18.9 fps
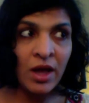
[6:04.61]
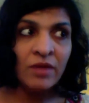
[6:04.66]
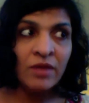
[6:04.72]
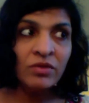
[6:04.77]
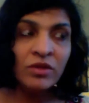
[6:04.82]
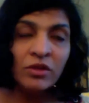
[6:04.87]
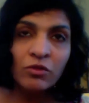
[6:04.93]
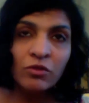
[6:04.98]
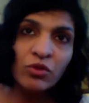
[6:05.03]

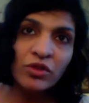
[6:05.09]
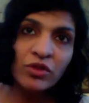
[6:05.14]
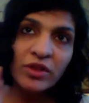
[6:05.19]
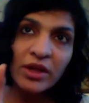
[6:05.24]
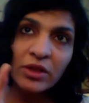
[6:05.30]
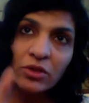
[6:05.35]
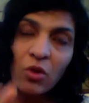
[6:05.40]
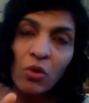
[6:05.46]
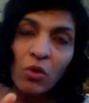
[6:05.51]
This was
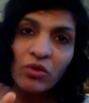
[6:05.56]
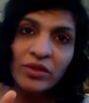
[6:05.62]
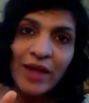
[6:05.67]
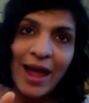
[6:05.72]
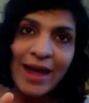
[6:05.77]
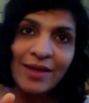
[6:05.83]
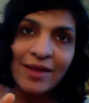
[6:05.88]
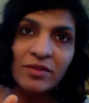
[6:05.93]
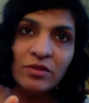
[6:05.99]
in those
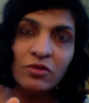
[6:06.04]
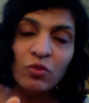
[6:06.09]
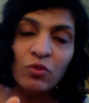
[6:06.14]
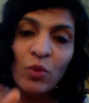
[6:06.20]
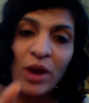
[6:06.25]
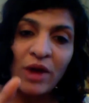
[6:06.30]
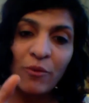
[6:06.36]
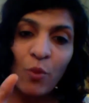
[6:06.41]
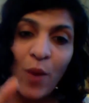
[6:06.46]
cases
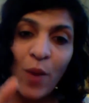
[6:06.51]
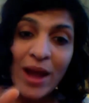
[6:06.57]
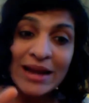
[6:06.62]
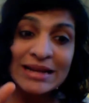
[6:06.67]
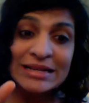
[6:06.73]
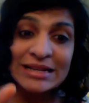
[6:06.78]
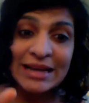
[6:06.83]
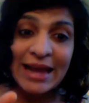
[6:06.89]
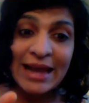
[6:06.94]
where
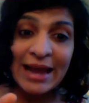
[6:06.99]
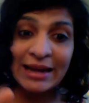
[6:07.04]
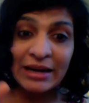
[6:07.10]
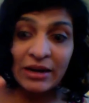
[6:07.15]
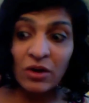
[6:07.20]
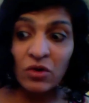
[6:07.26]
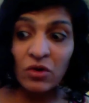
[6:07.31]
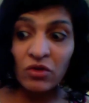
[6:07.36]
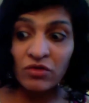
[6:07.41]

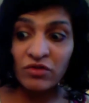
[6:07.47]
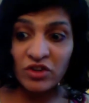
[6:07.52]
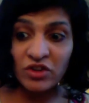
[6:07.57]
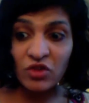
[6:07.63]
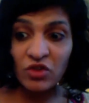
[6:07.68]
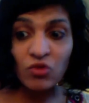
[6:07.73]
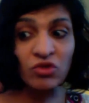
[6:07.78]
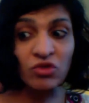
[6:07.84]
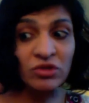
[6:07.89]
well-indicated
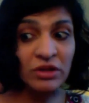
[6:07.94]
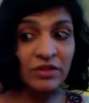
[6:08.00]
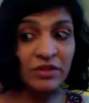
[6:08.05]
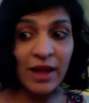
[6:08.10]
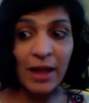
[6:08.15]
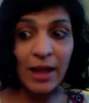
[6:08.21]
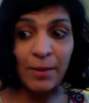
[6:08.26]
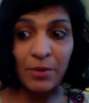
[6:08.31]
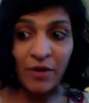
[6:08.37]
constitutionals
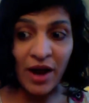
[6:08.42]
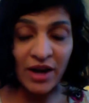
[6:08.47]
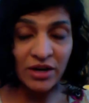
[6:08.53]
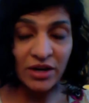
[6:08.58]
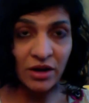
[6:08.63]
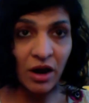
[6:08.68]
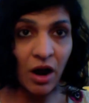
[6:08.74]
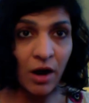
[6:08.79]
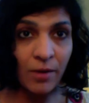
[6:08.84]
like
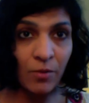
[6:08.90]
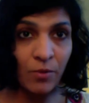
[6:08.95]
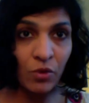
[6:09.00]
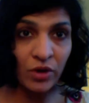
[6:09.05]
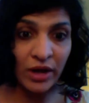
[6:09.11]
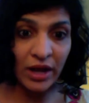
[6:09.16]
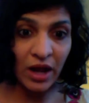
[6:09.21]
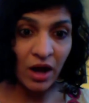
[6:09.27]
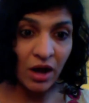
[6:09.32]
Baryta
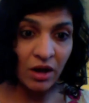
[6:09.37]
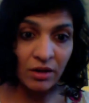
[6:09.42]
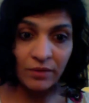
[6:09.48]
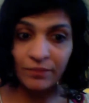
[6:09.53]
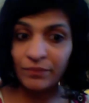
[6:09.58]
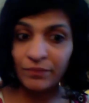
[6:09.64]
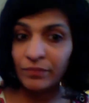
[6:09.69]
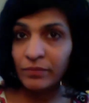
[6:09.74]
carbonica